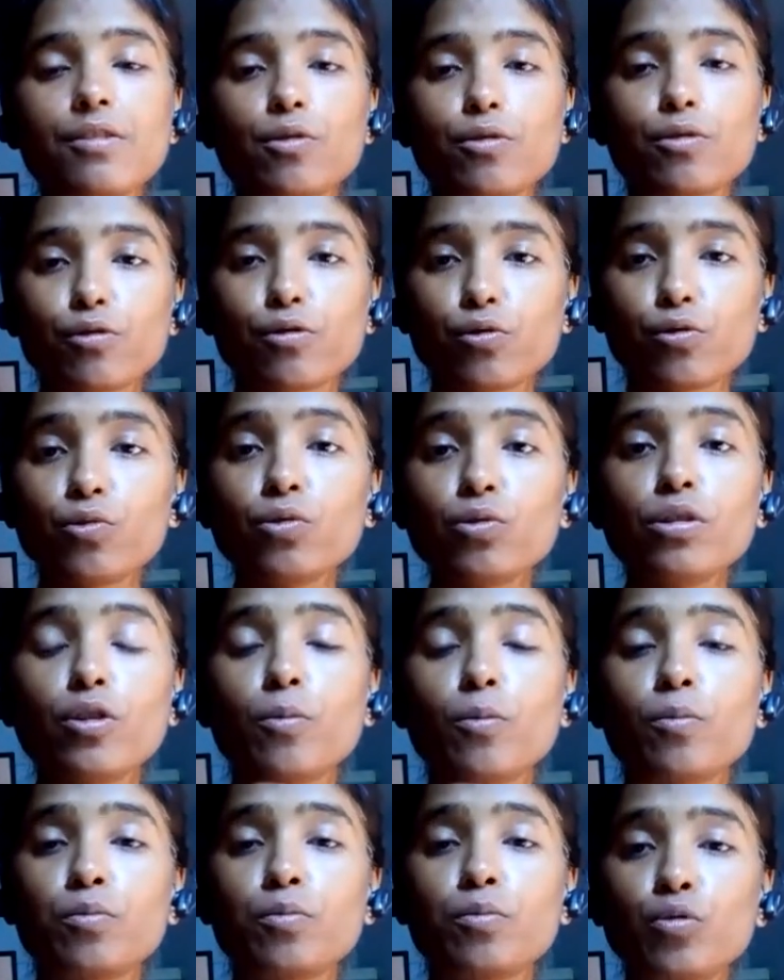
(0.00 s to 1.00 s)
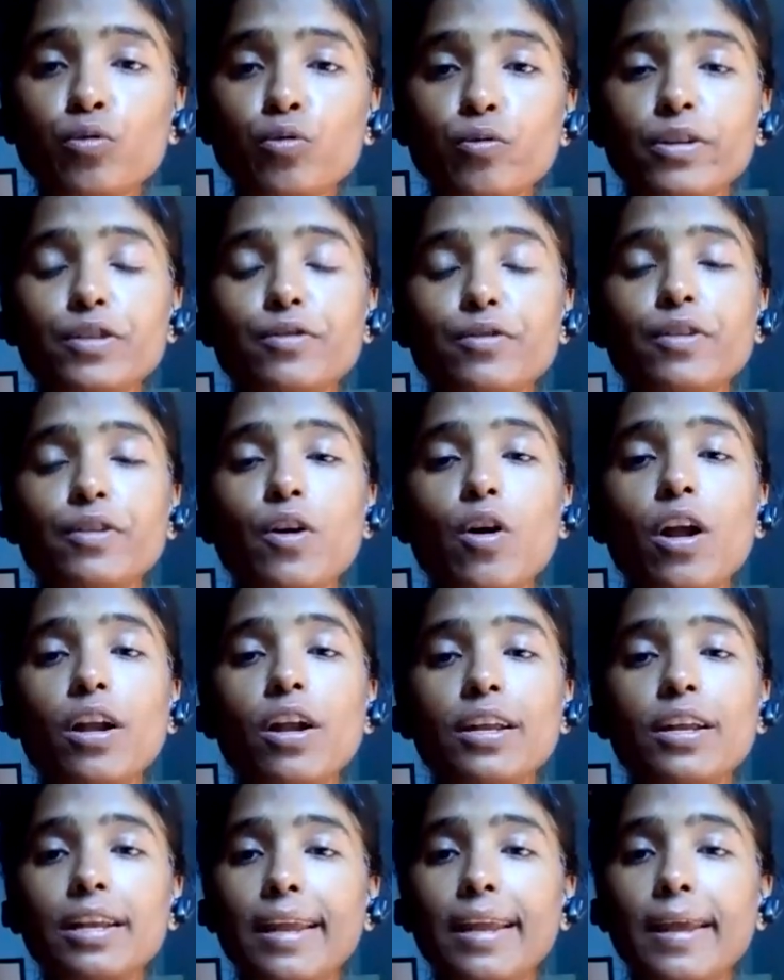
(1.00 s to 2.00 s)
your stool, your poo, which we
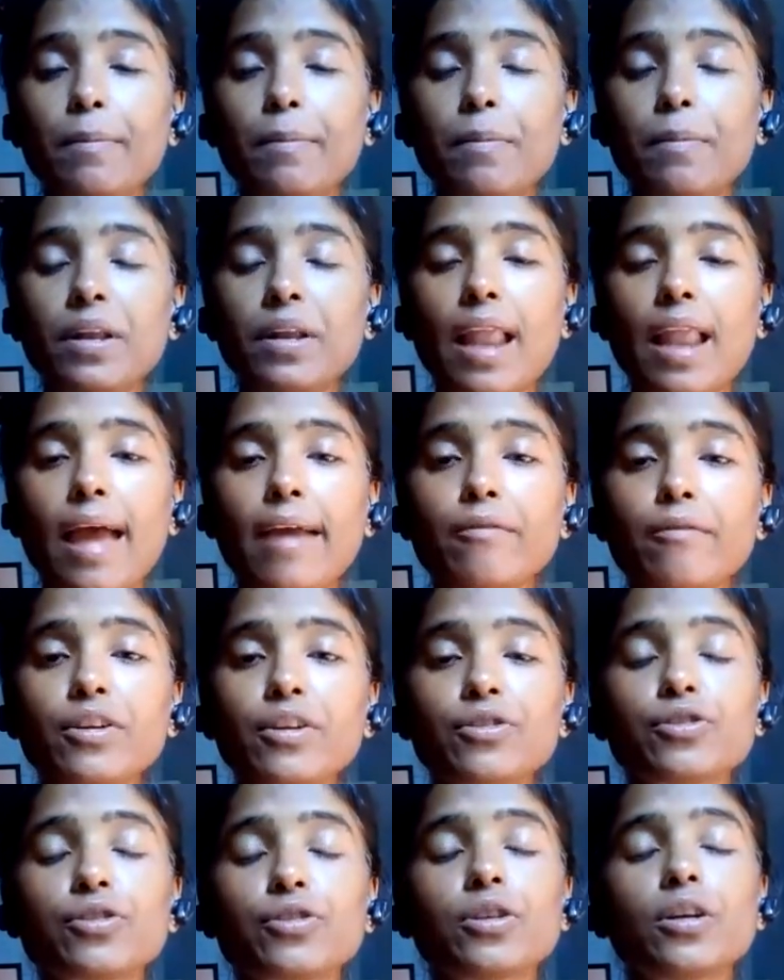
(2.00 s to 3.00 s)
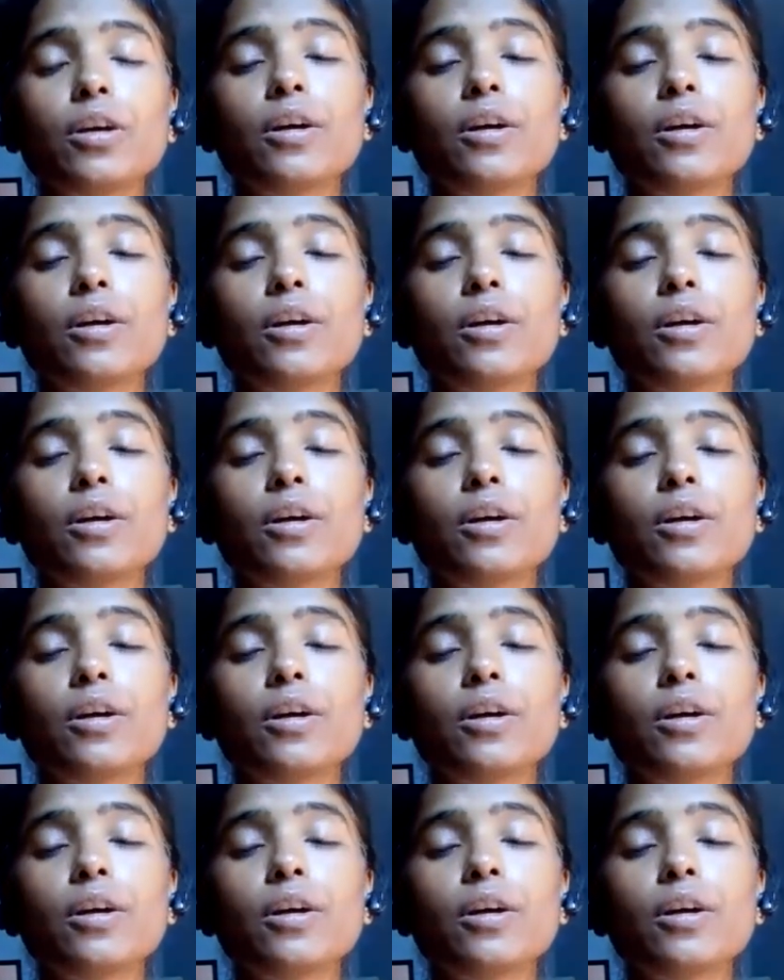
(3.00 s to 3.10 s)
call in layman language.